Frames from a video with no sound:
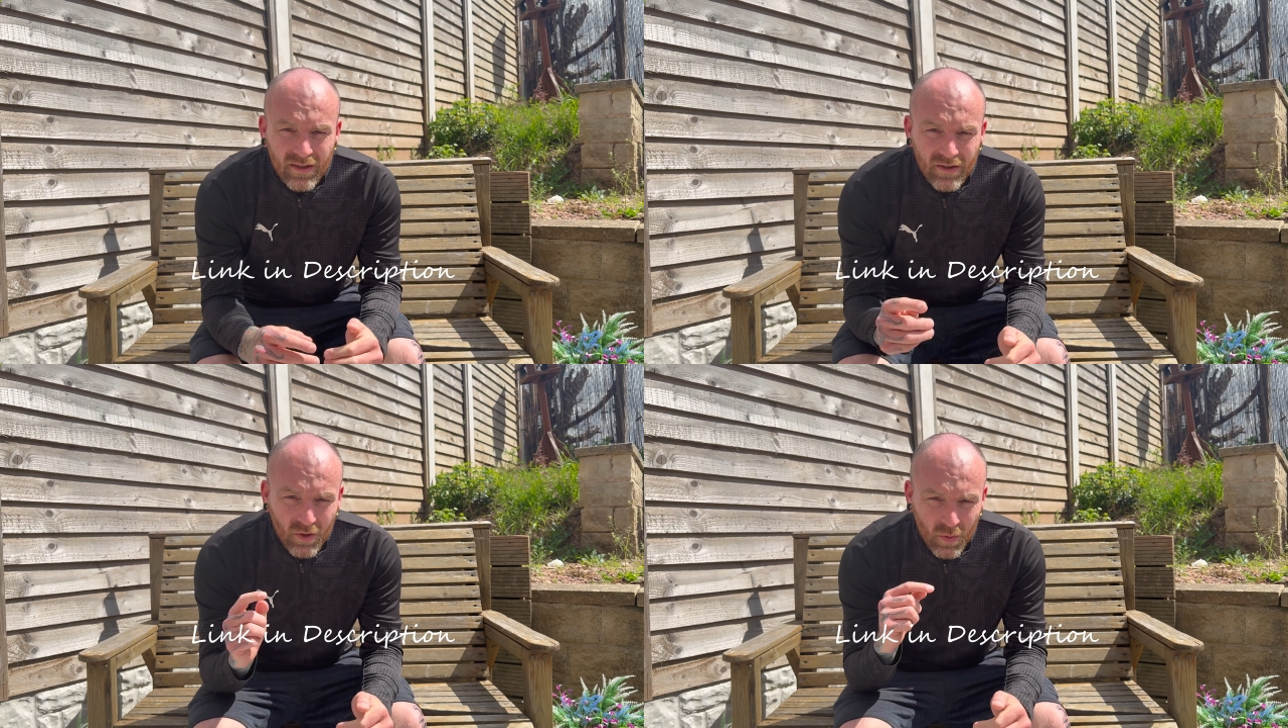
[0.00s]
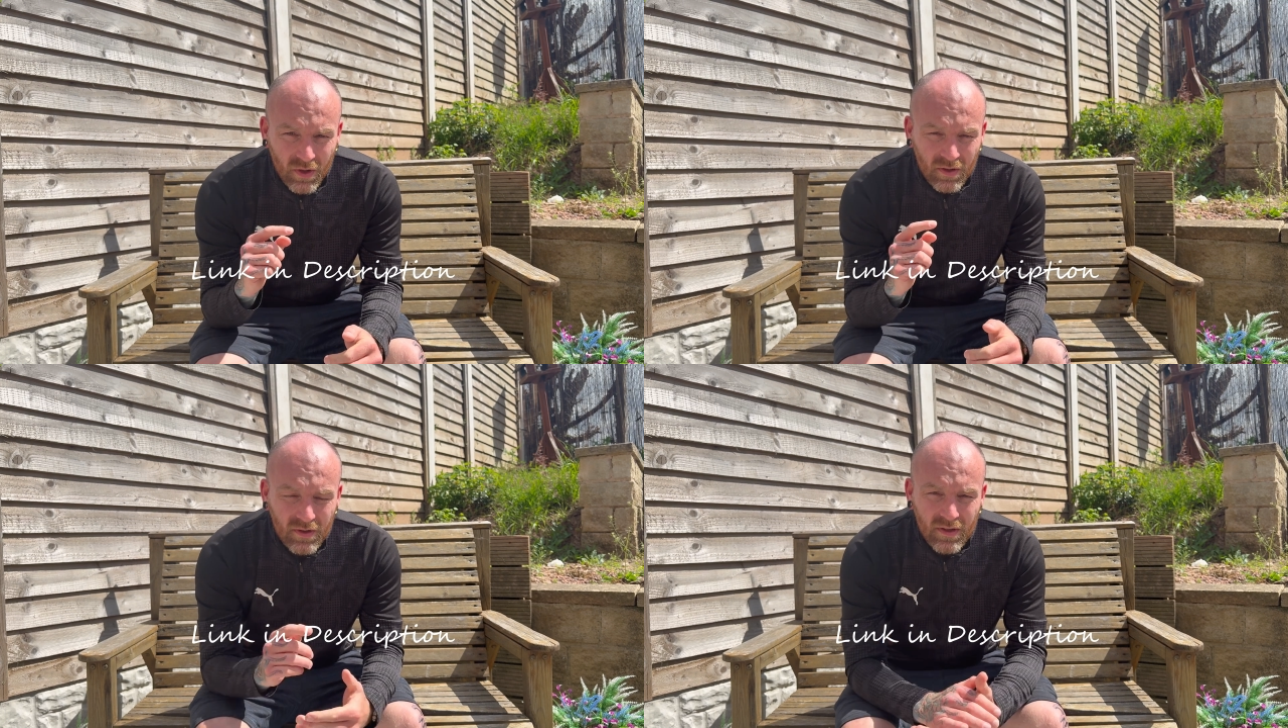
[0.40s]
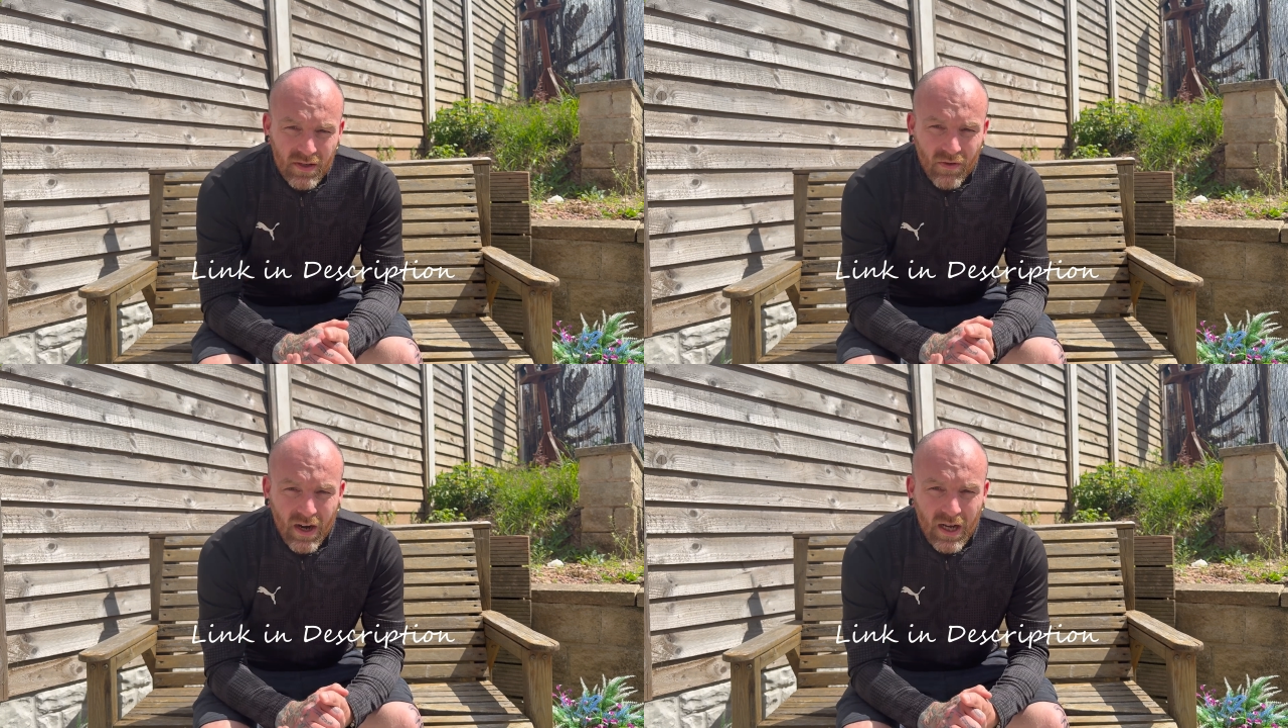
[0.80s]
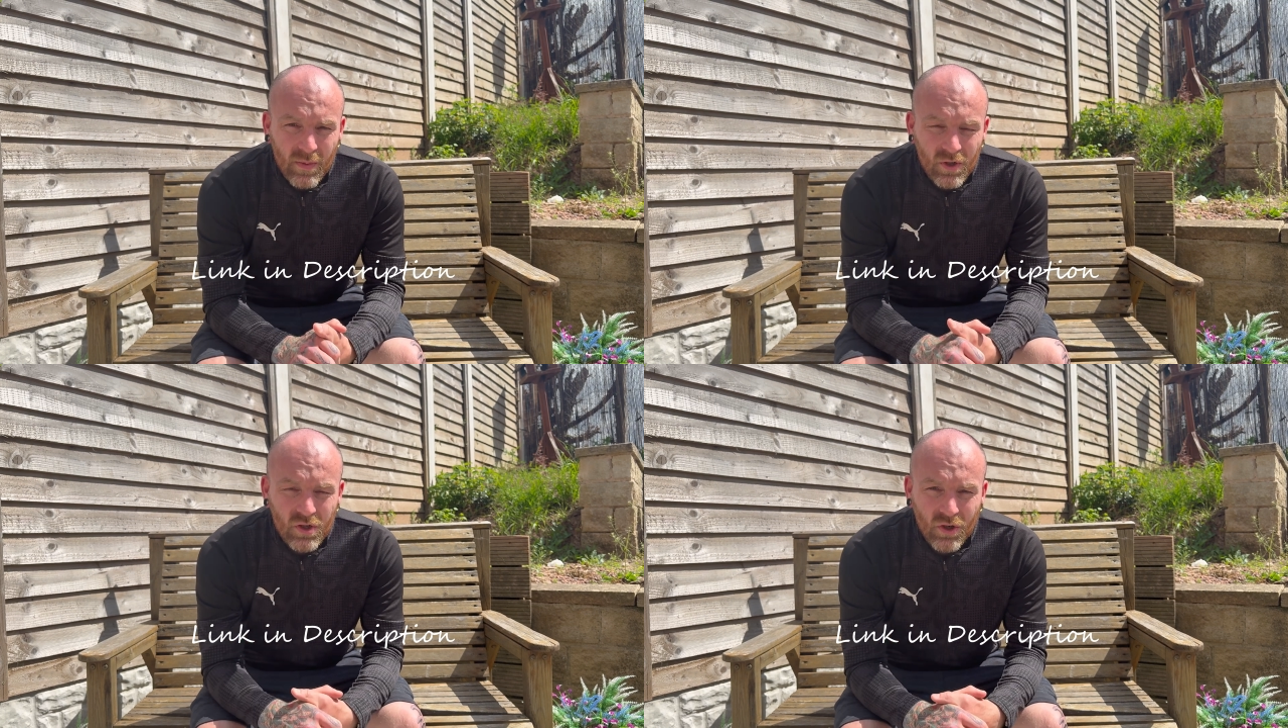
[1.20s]
that will describe
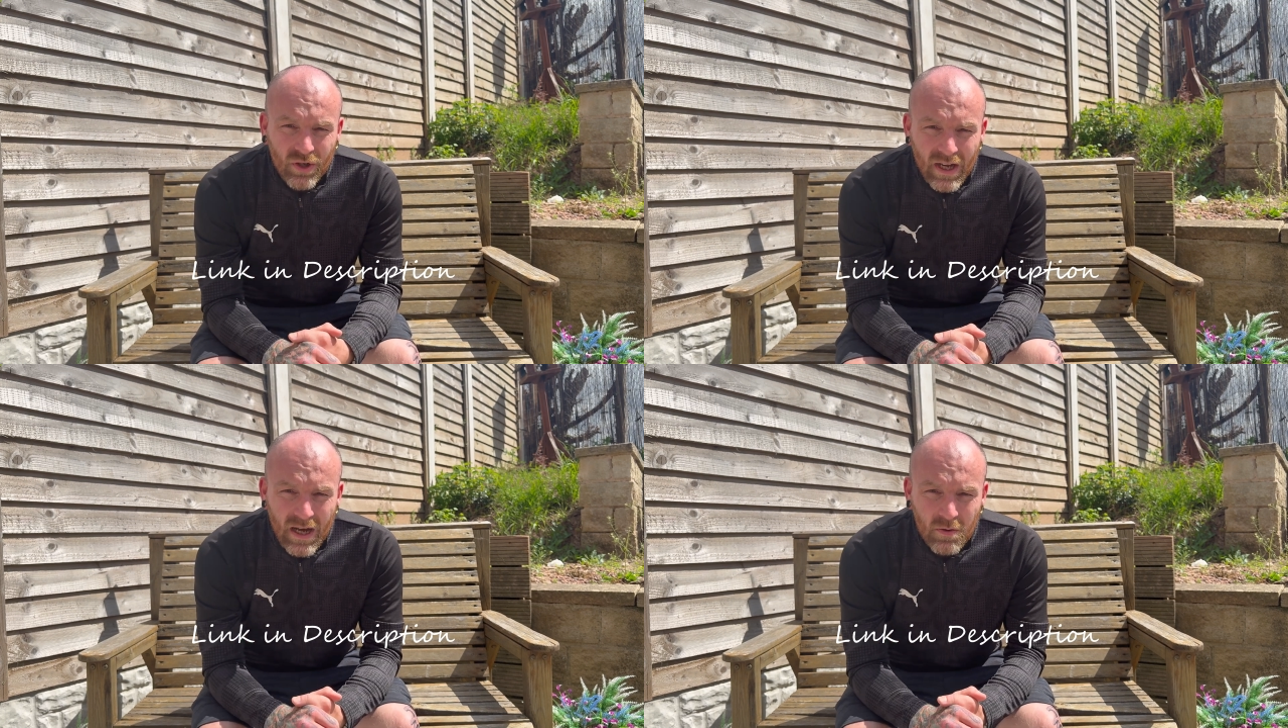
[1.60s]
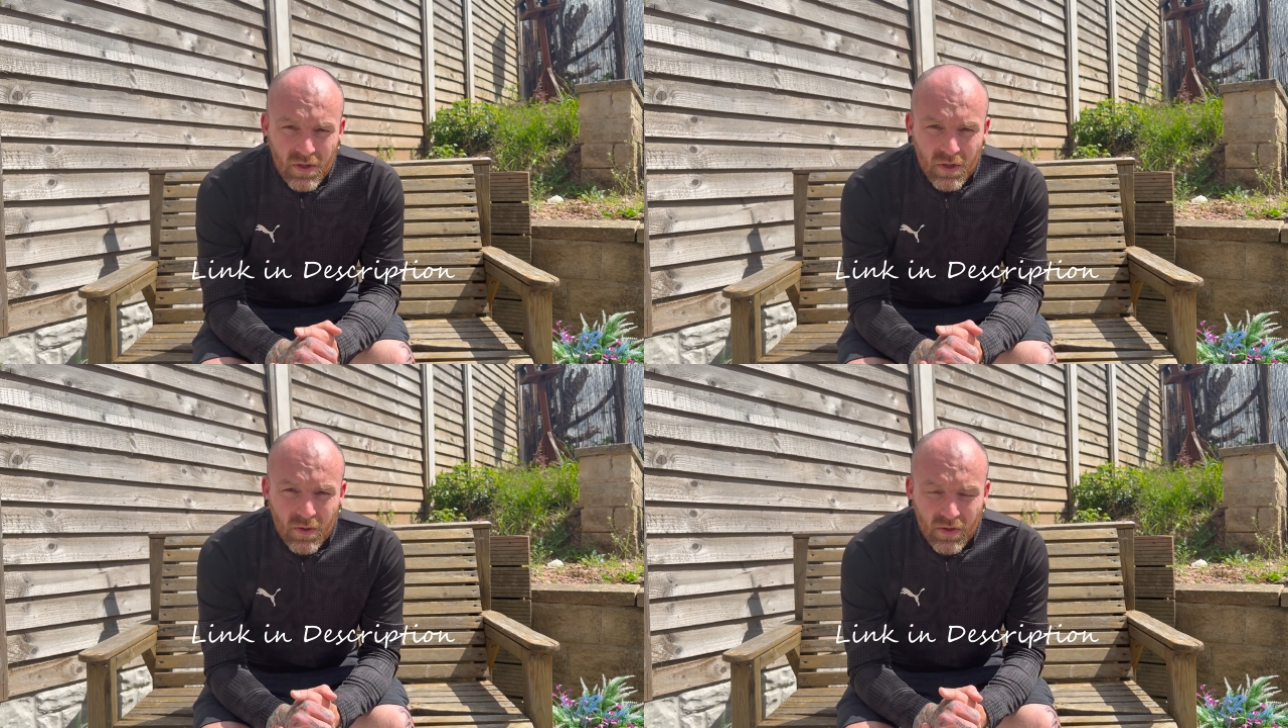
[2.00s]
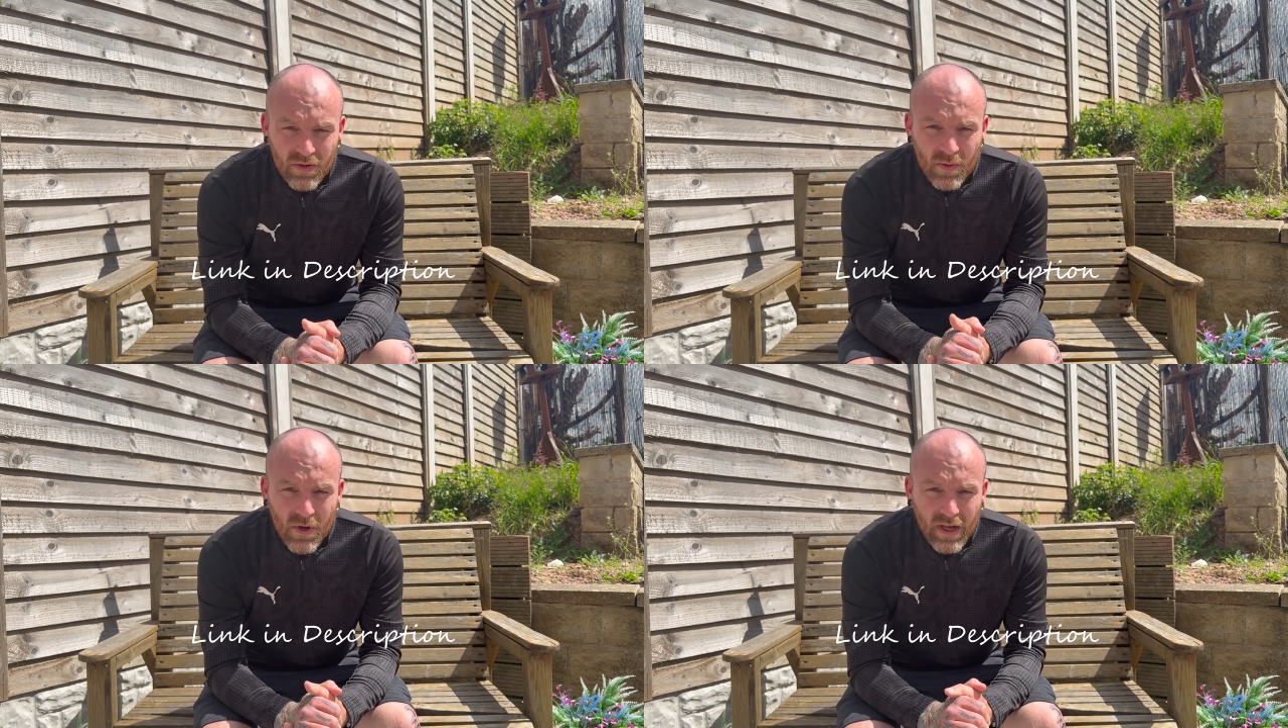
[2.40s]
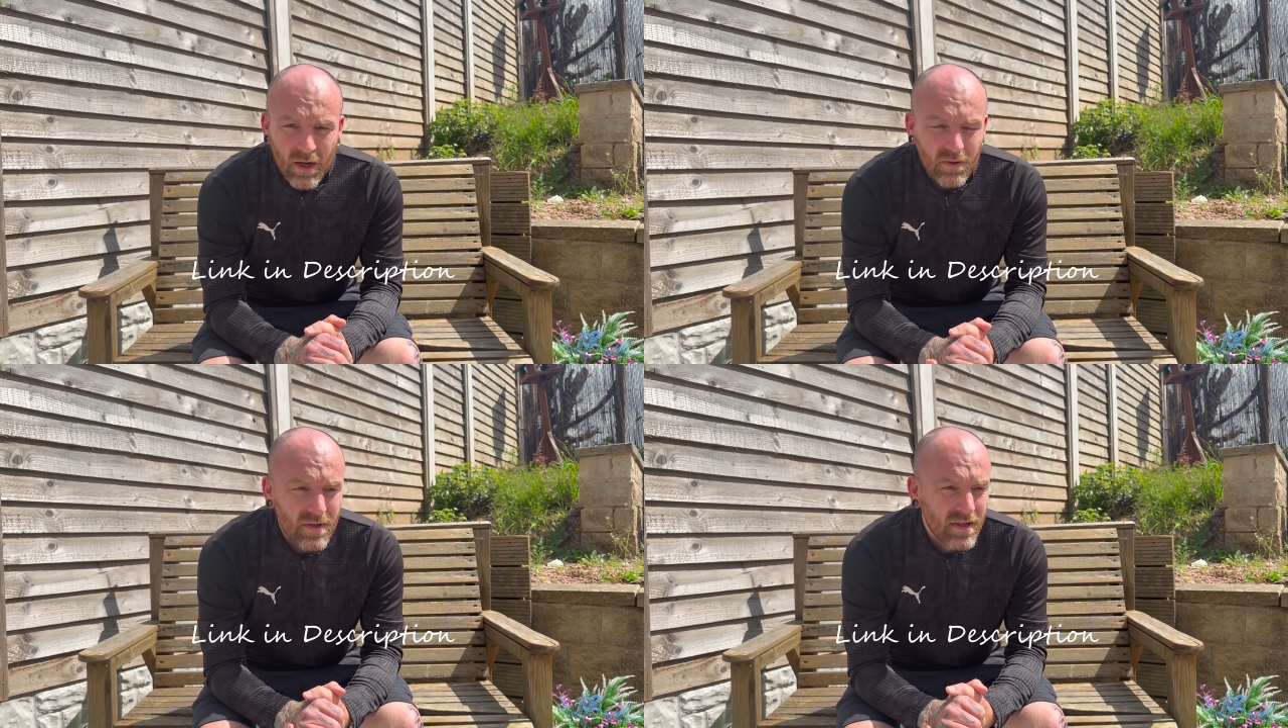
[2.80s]
and show you how to do those
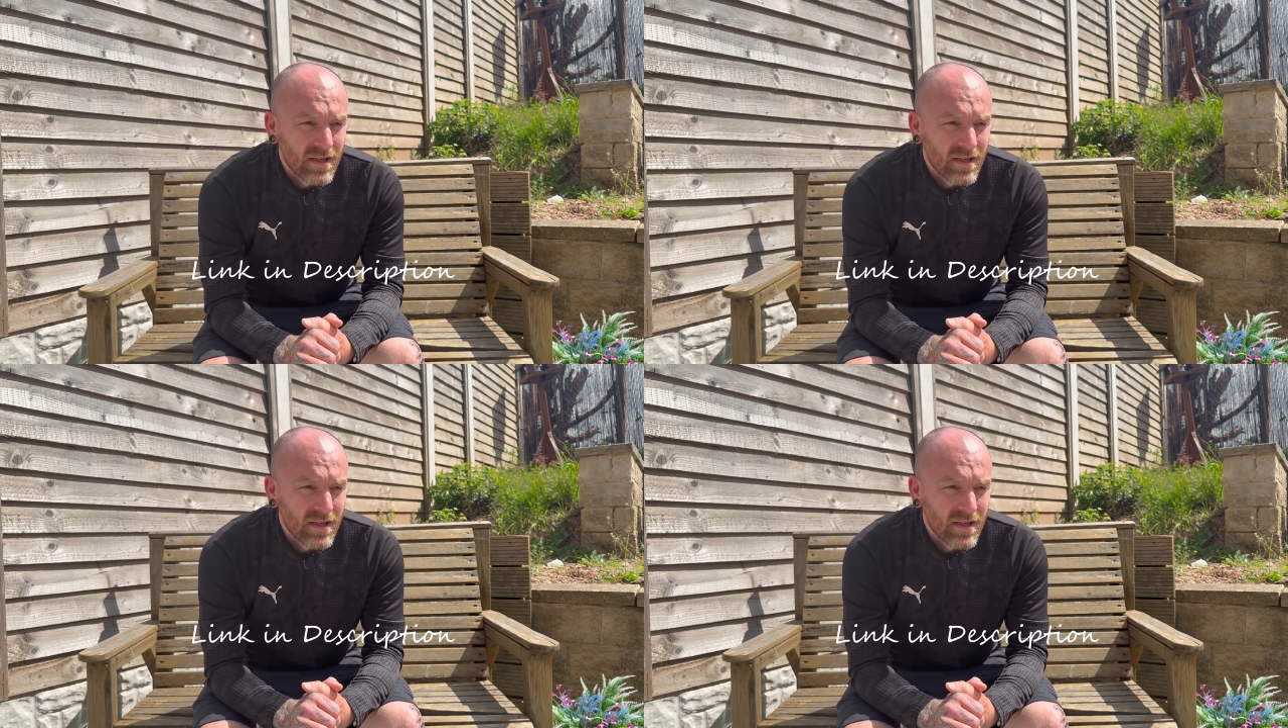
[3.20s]
workouts,